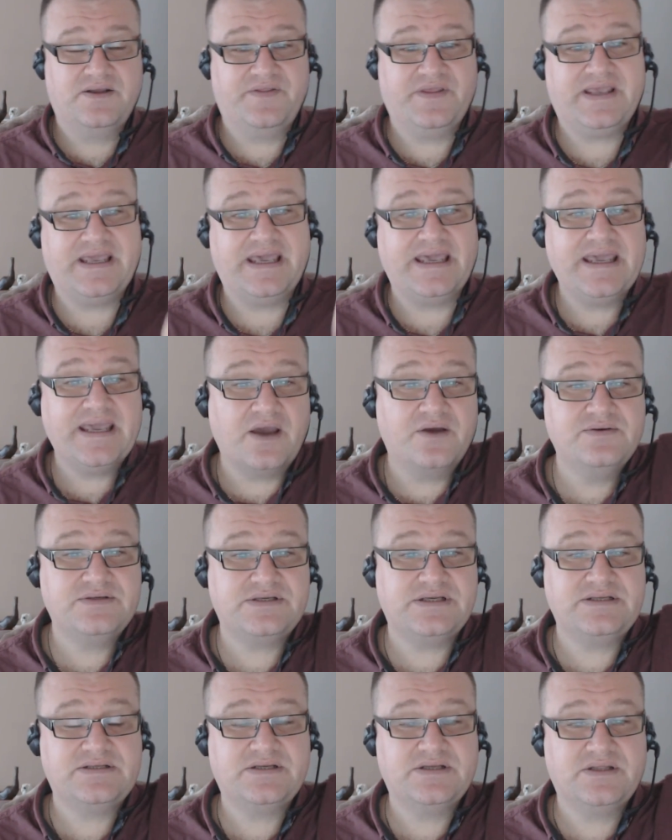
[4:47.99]
The key
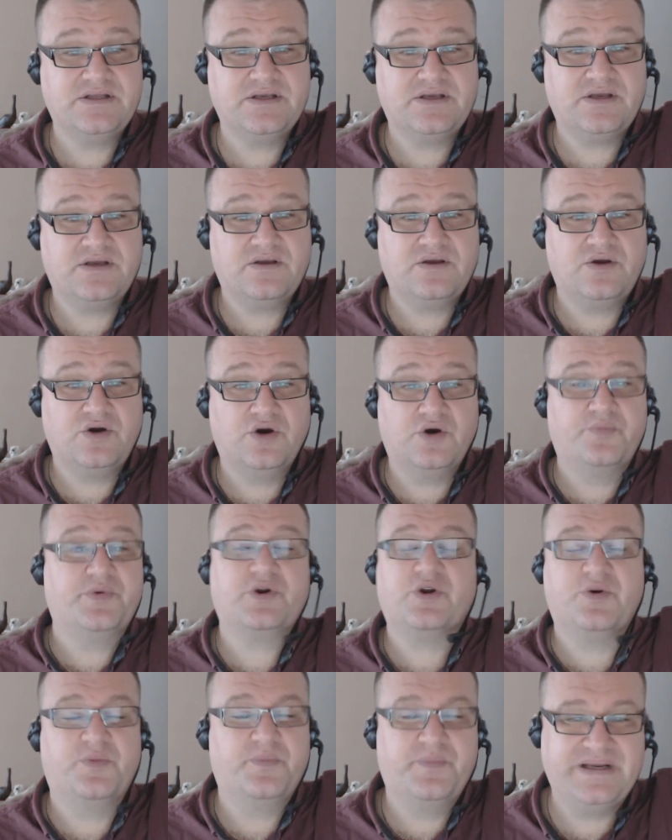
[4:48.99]
goes into the
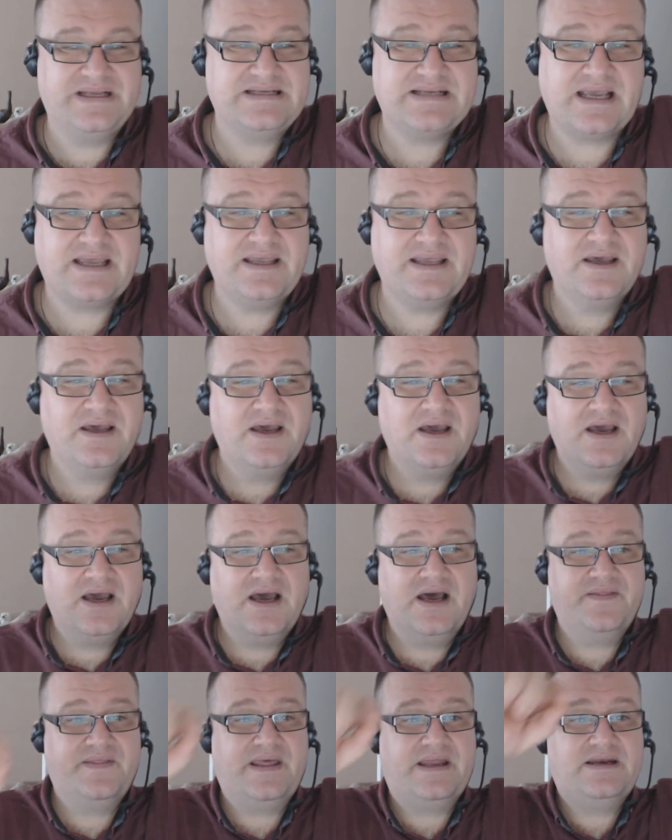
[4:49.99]
corporate company, say,
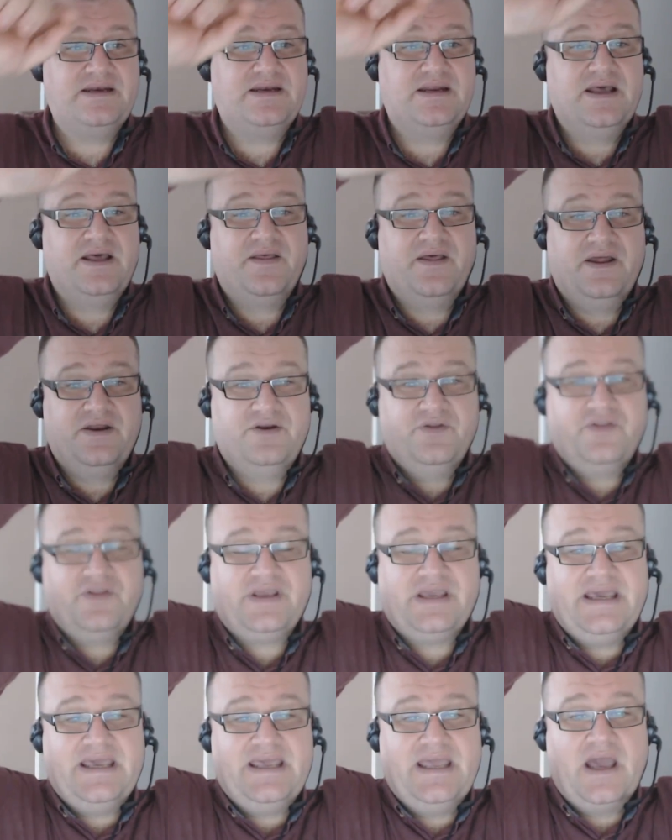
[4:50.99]
and then another
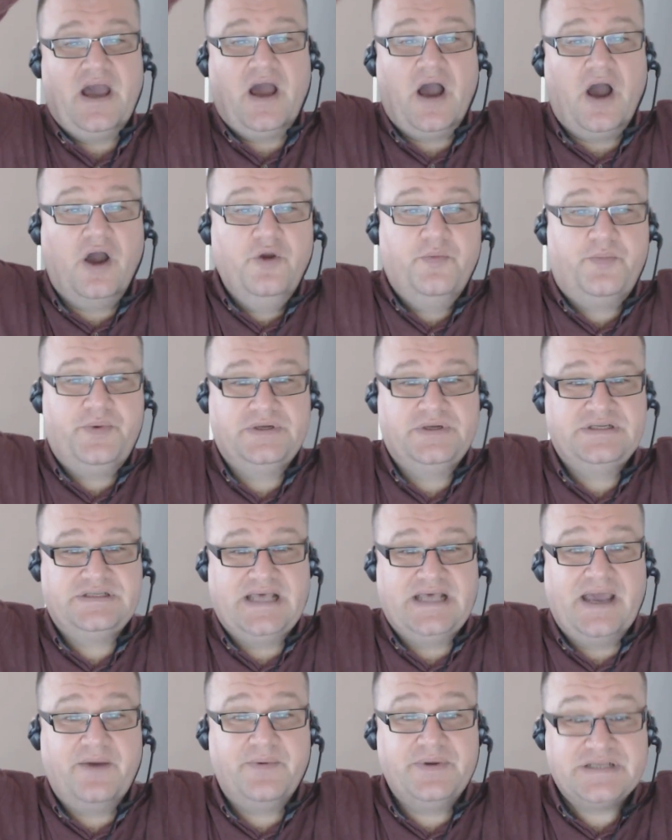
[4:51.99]
key opens
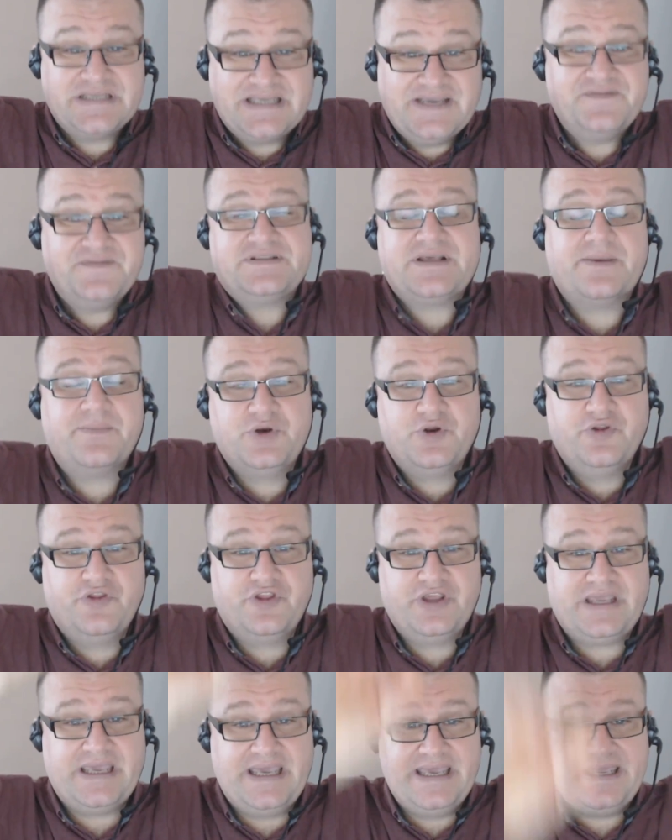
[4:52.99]
there, which gives them
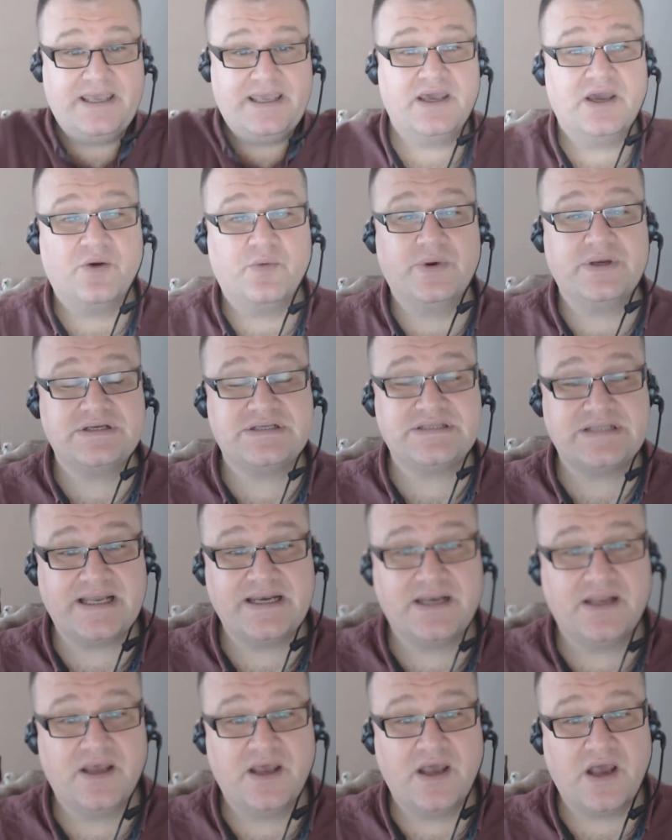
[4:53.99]
another key, which
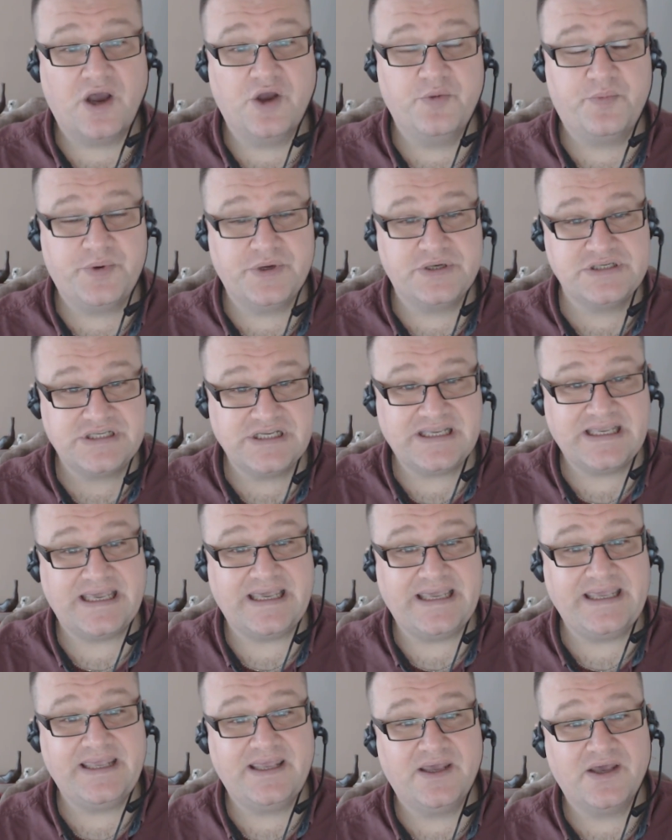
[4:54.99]
then opens a
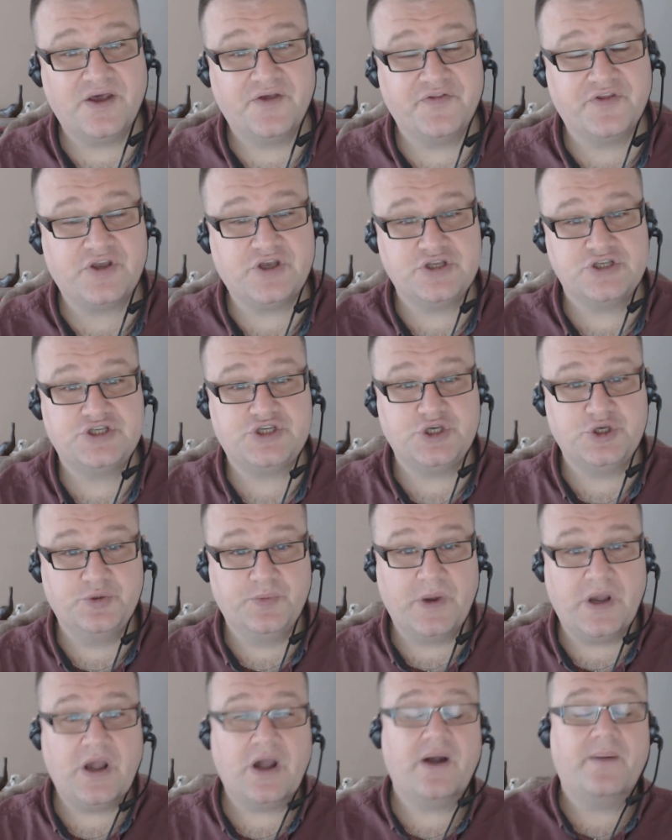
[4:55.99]
key on the
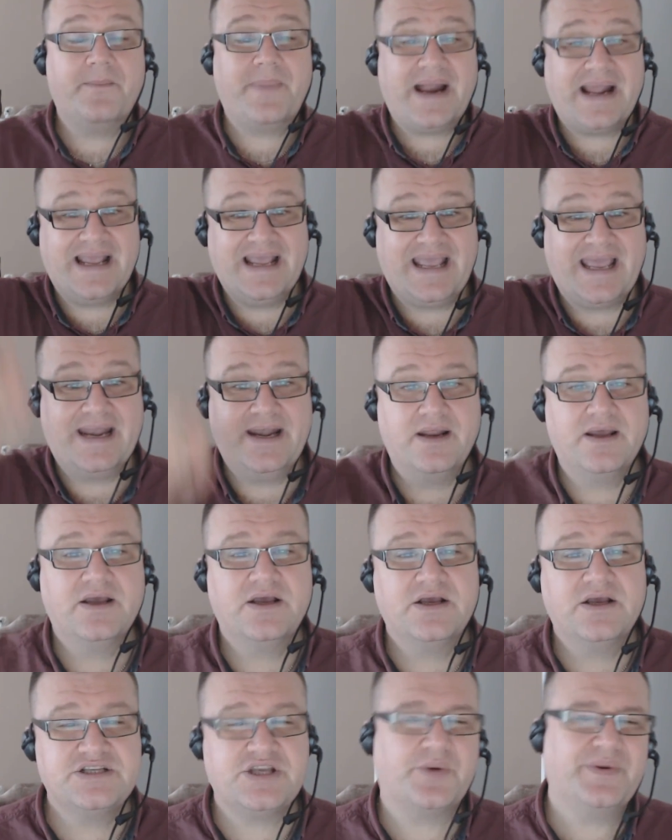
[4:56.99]
consumer and back again.
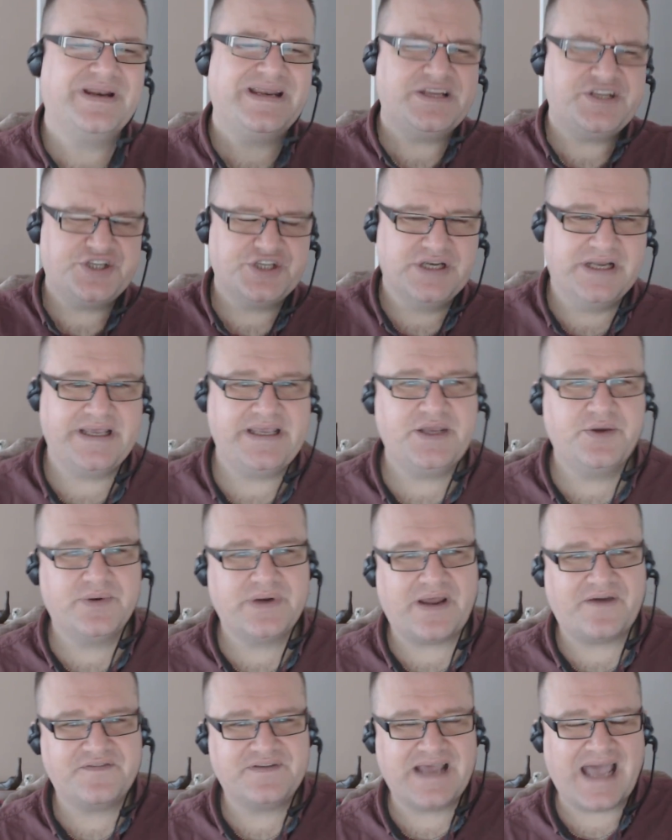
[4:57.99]
So initially, you
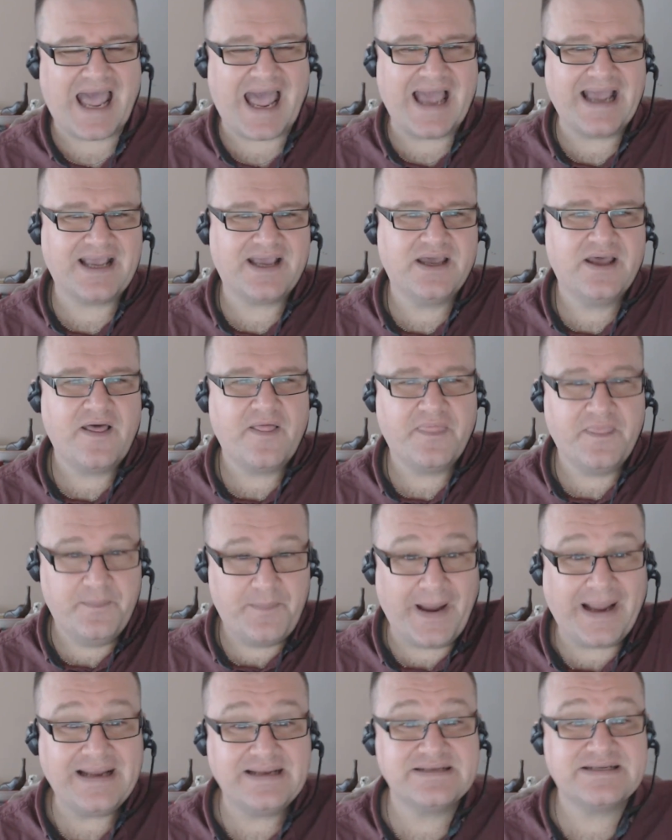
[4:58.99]
would have to hack the
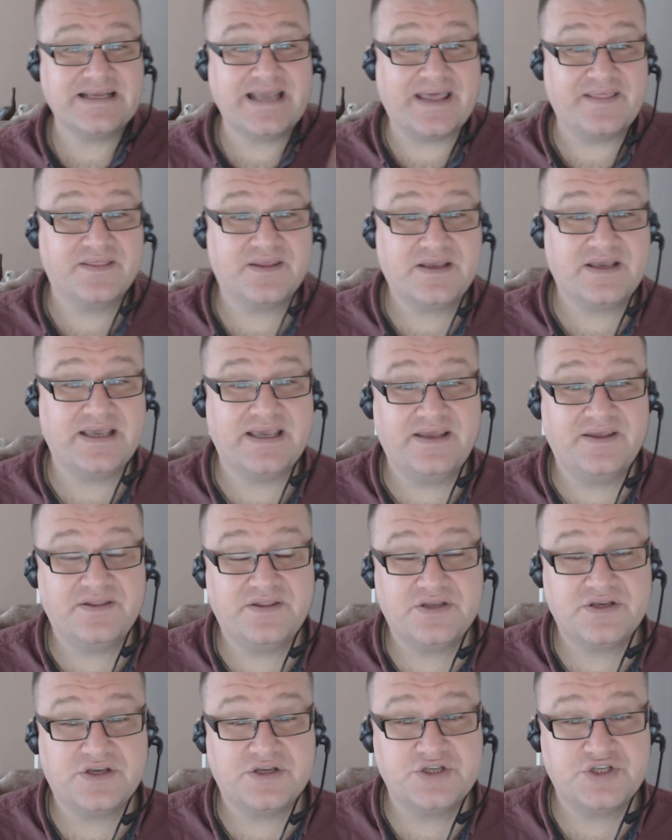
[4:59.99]
bank to get the key
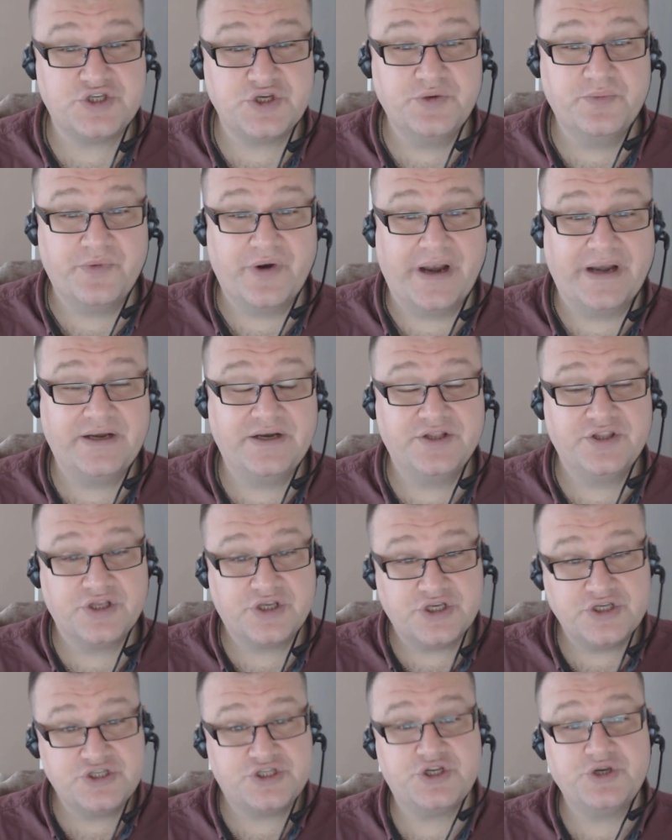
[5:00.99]
at the consumer end and the
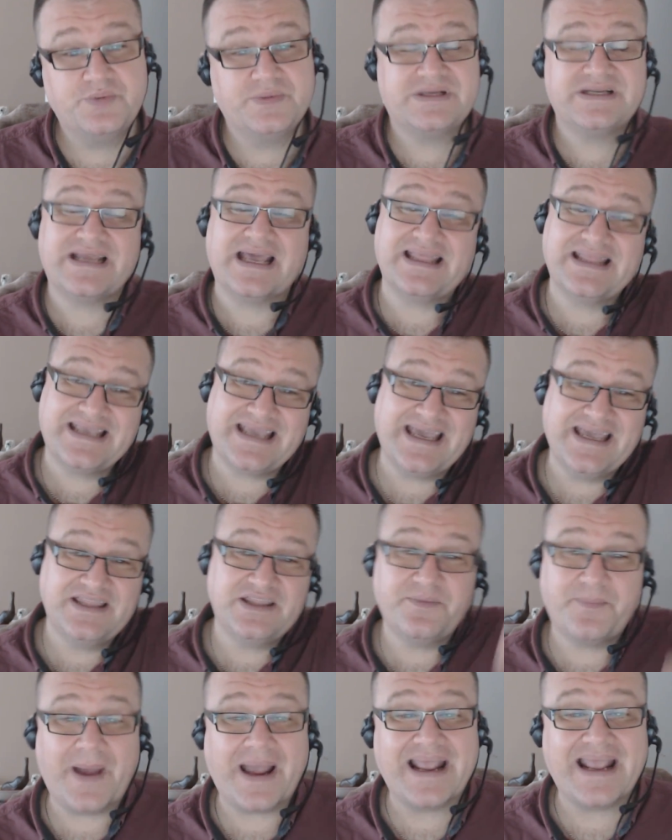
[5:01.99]
consumer to get the key
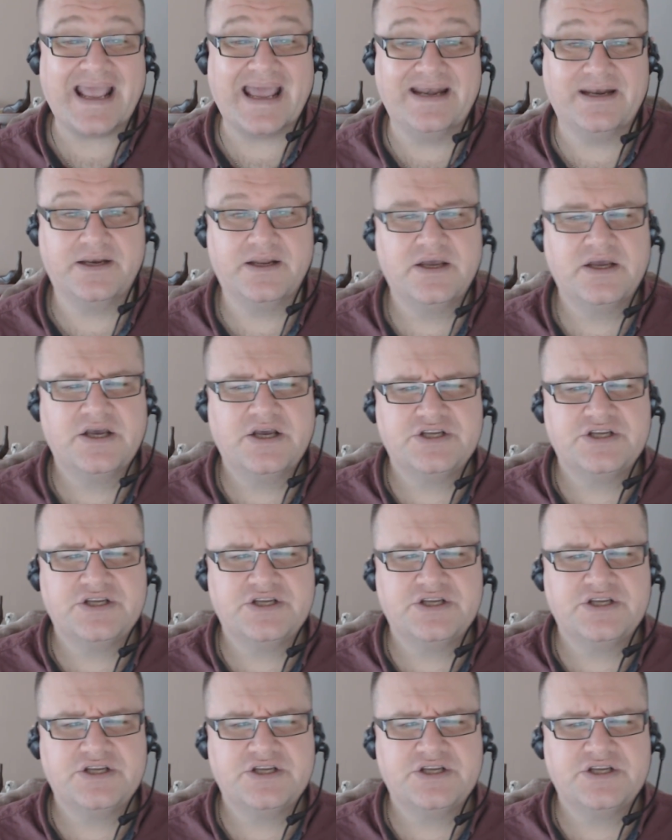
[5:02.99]
at the bank end.